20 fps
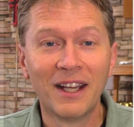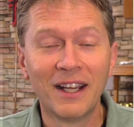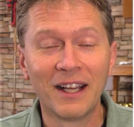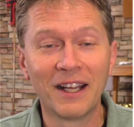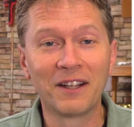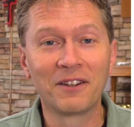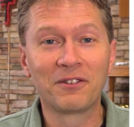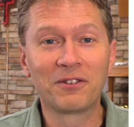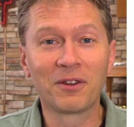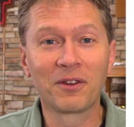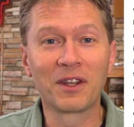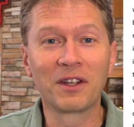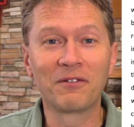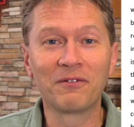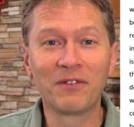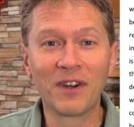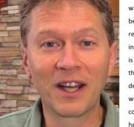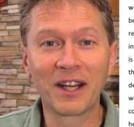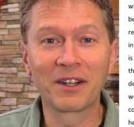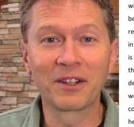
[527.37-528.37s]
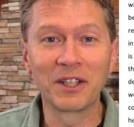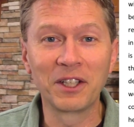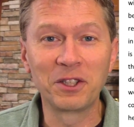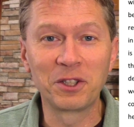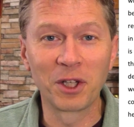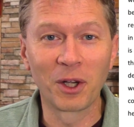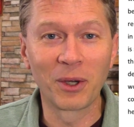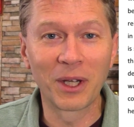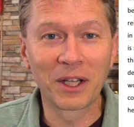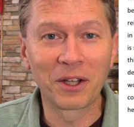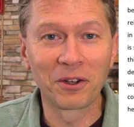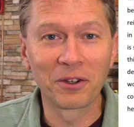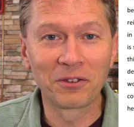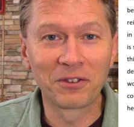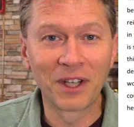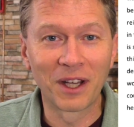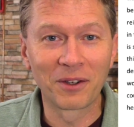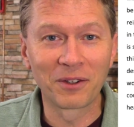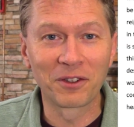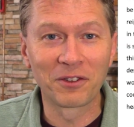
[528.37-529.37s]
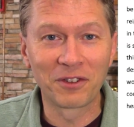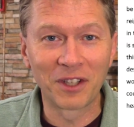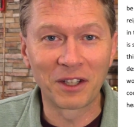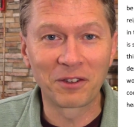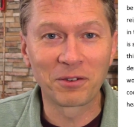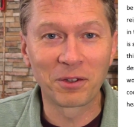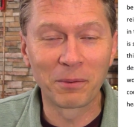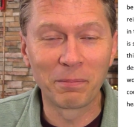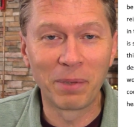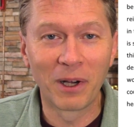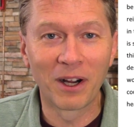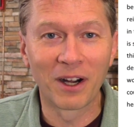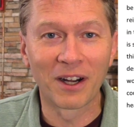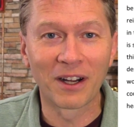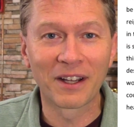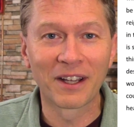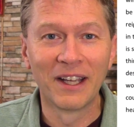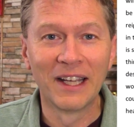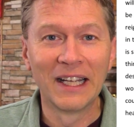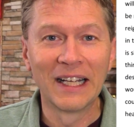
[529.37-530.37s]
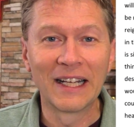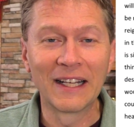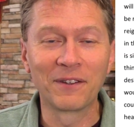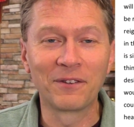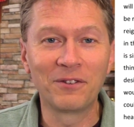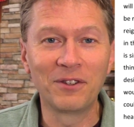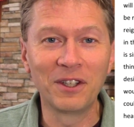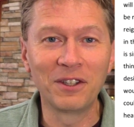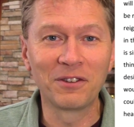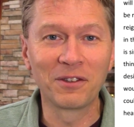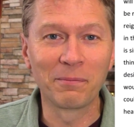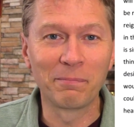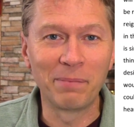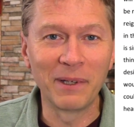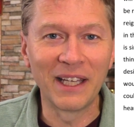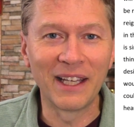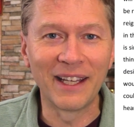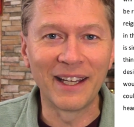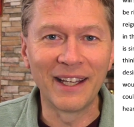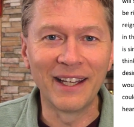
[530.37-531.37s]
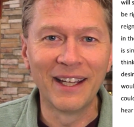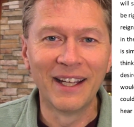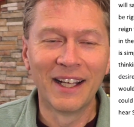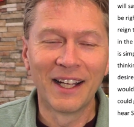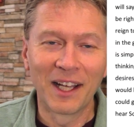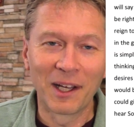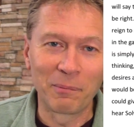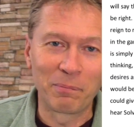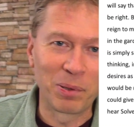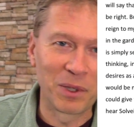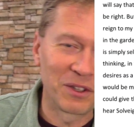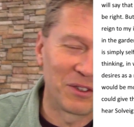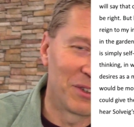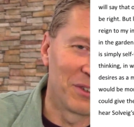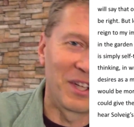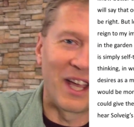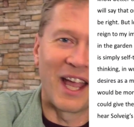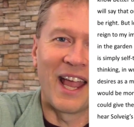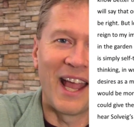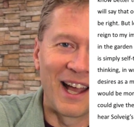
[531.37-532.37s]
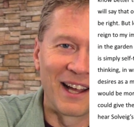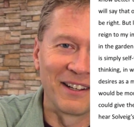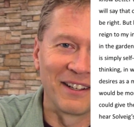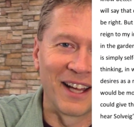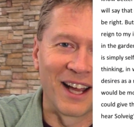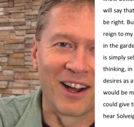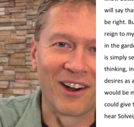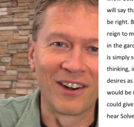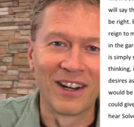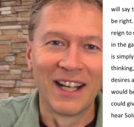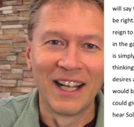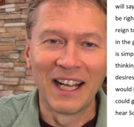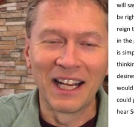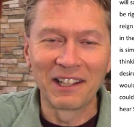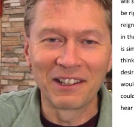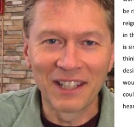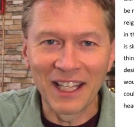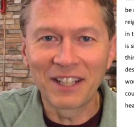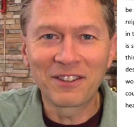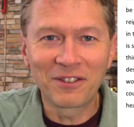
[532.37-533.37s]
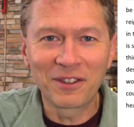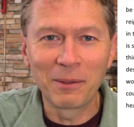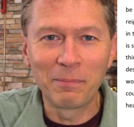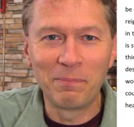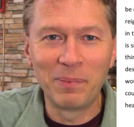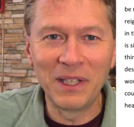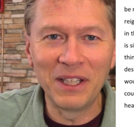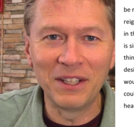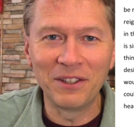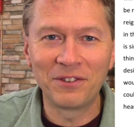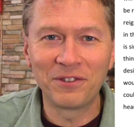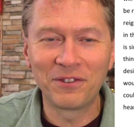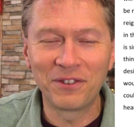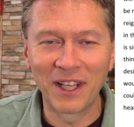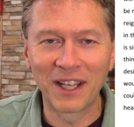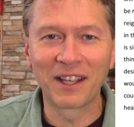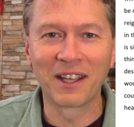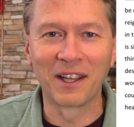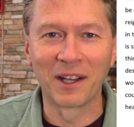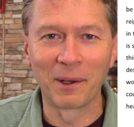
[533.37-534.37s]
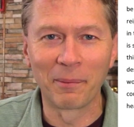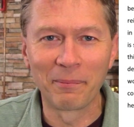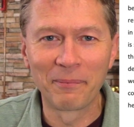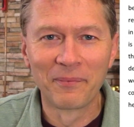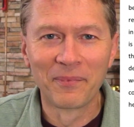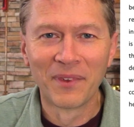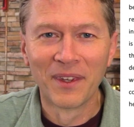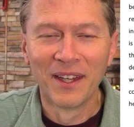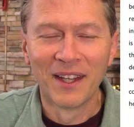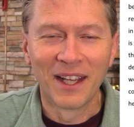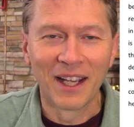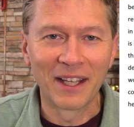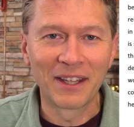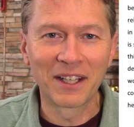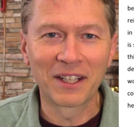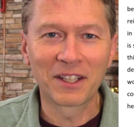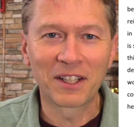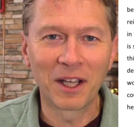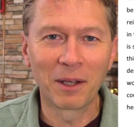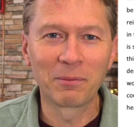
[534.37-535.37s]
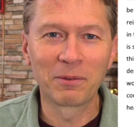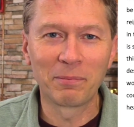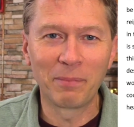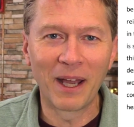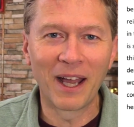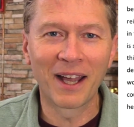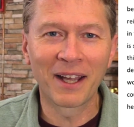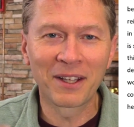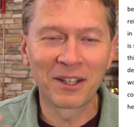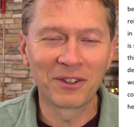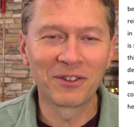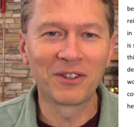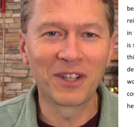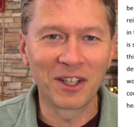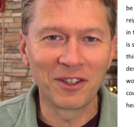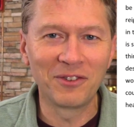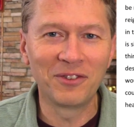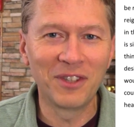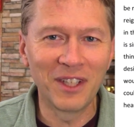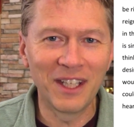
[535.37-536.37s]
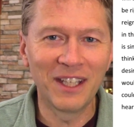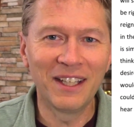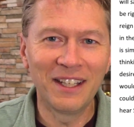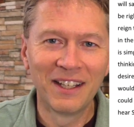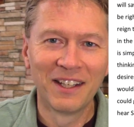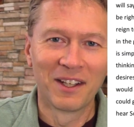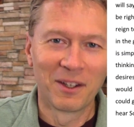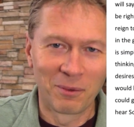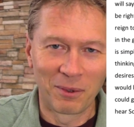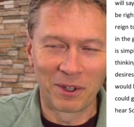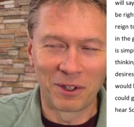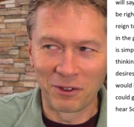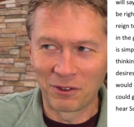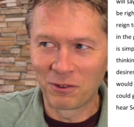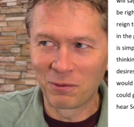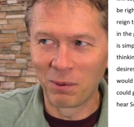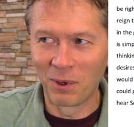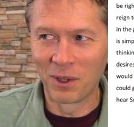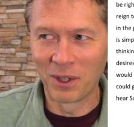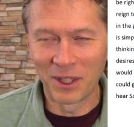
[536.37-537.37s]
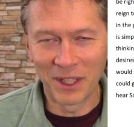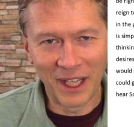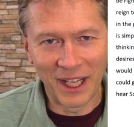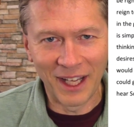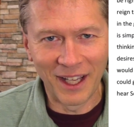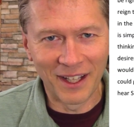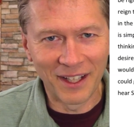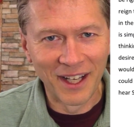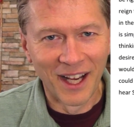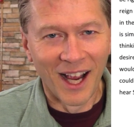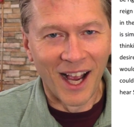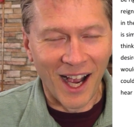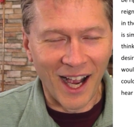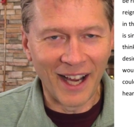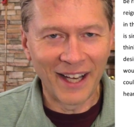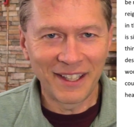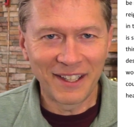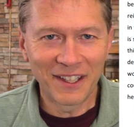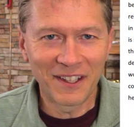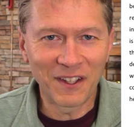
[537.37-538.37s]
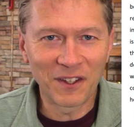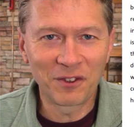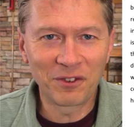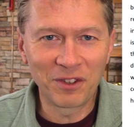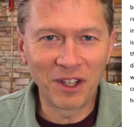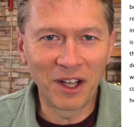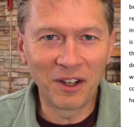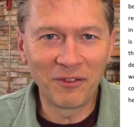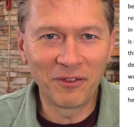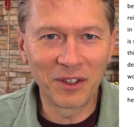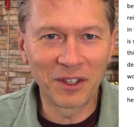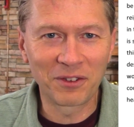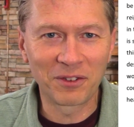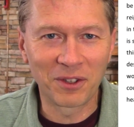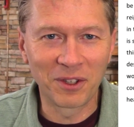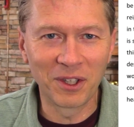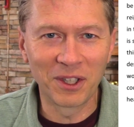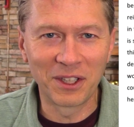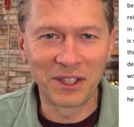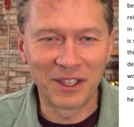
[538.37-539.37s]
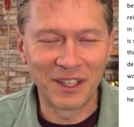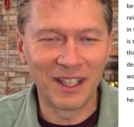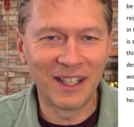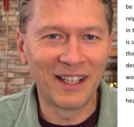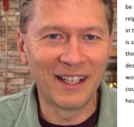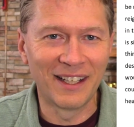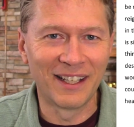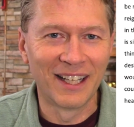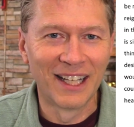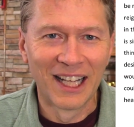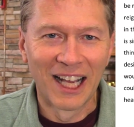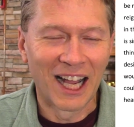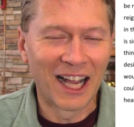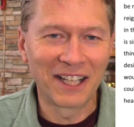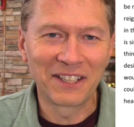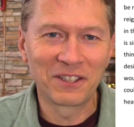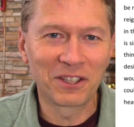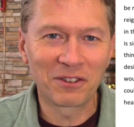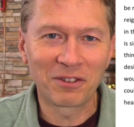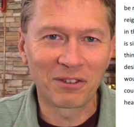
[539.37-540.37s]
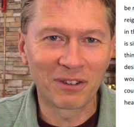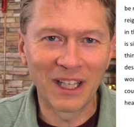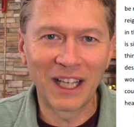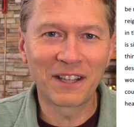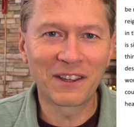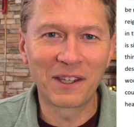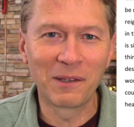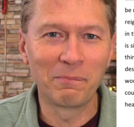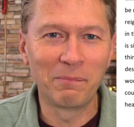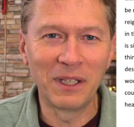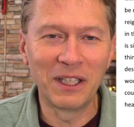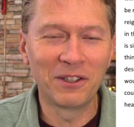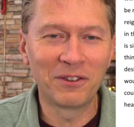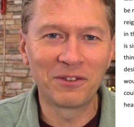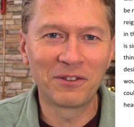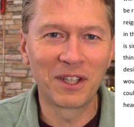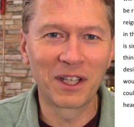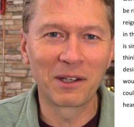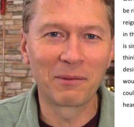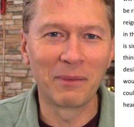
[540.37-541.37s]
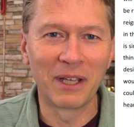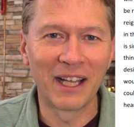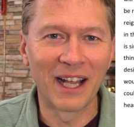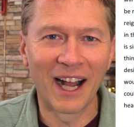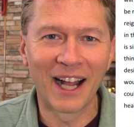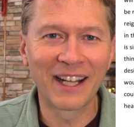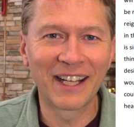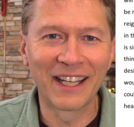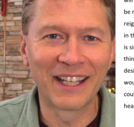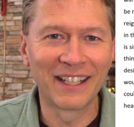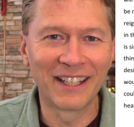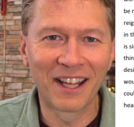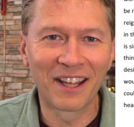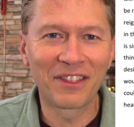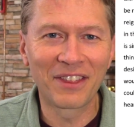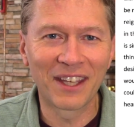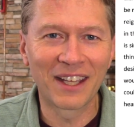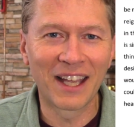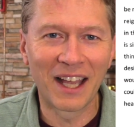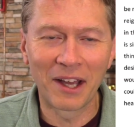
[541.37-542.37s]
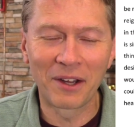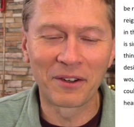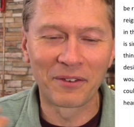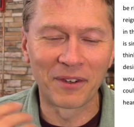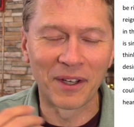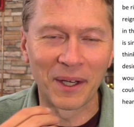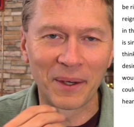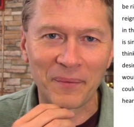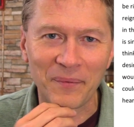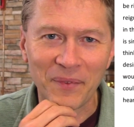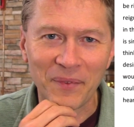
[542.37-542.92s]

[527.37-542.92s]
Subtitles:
And so then finally Joey goes down to Central Park and sees a bee and puts his hand out and lets the bee sting him, and then comes back and say, see, with his swollen hand, I did a selfless good deed. I just let the bee sting me. I get nothing out of it.